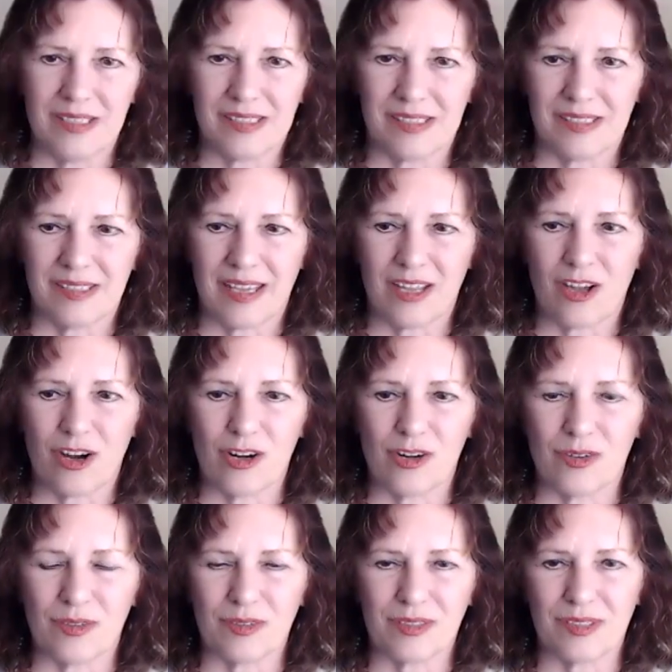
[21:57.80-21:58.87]
they
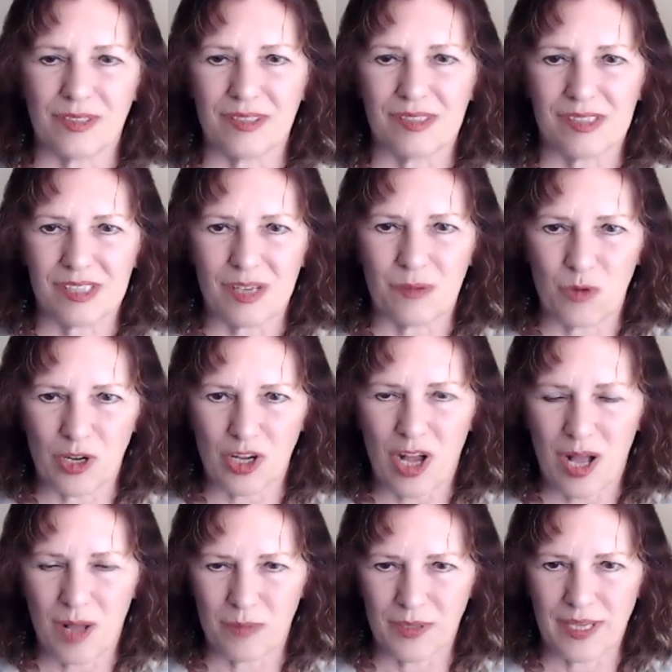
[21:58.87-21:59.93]
are somewhat
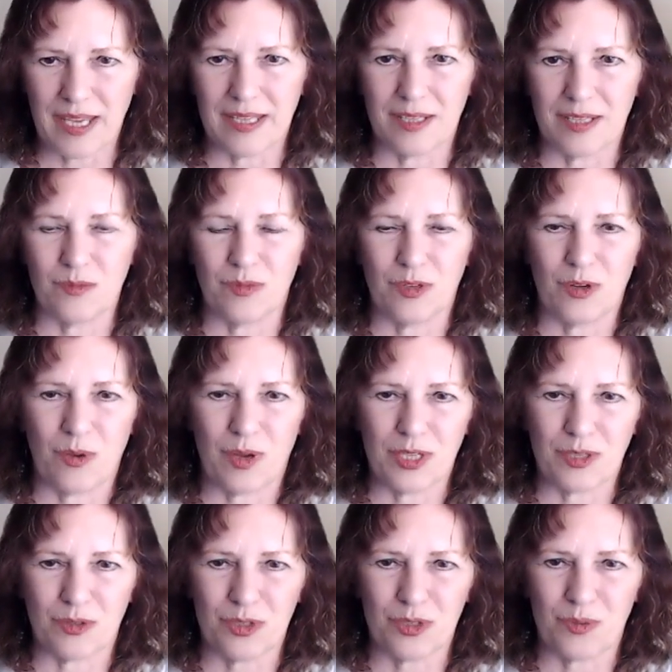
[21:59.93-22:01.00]
complicated. I
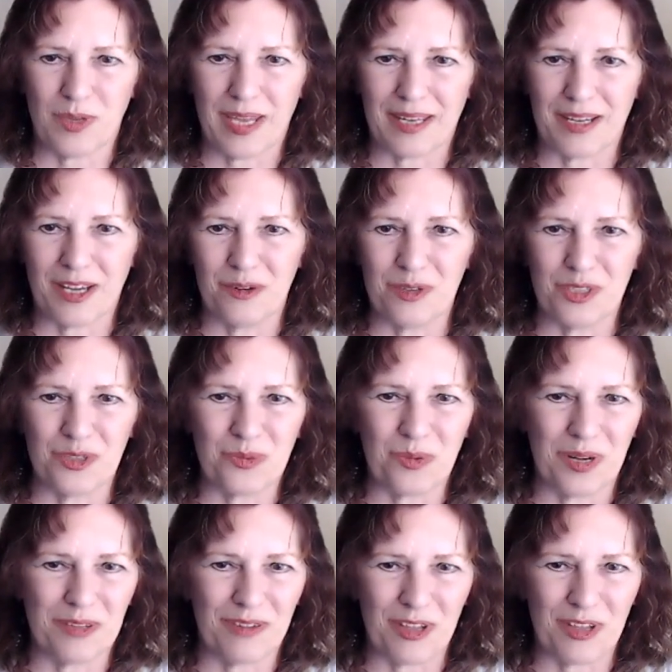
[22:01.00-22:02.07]
told you we had
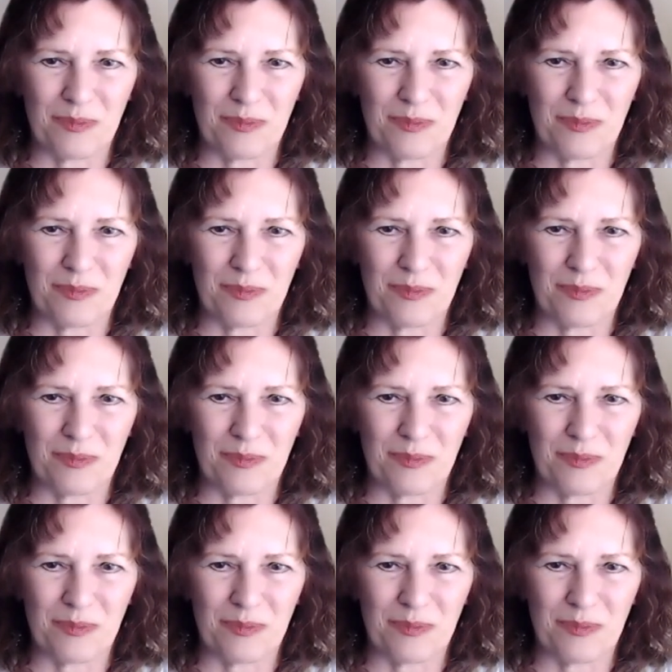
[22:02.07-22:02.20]
125